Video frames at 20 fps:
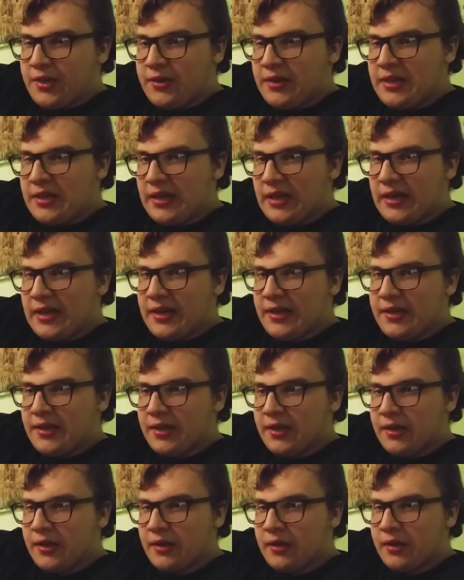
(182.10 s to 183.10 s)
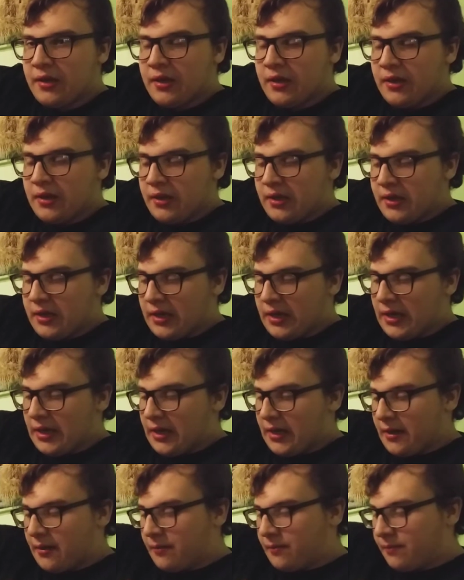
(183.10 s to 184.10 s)
need like.
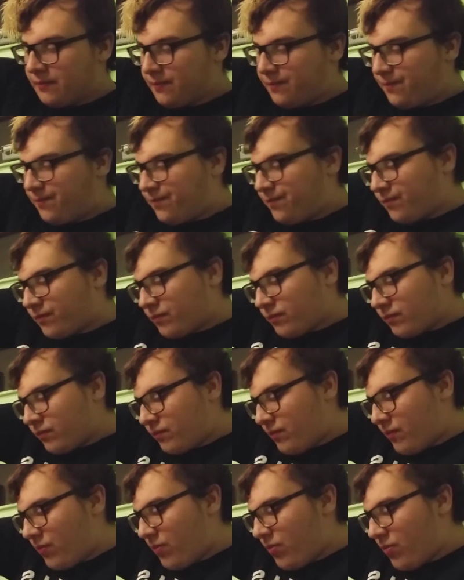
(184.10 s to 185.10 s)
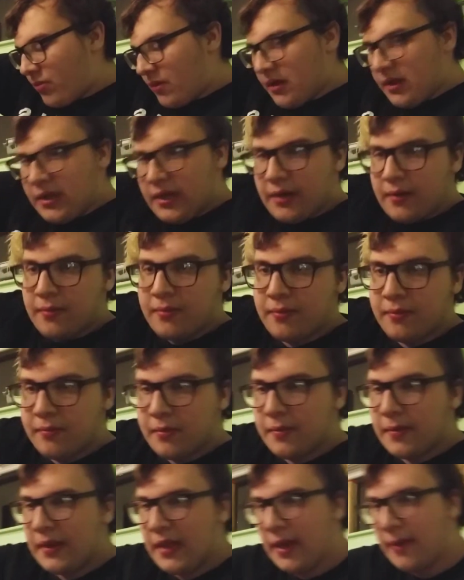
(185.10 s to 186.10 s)
I don't
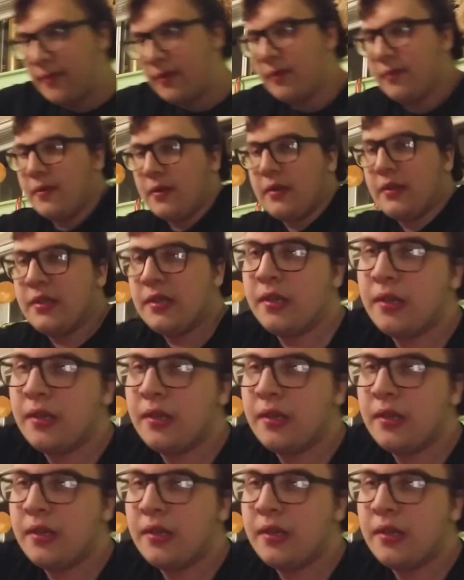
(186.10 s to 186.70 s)
know the camera would.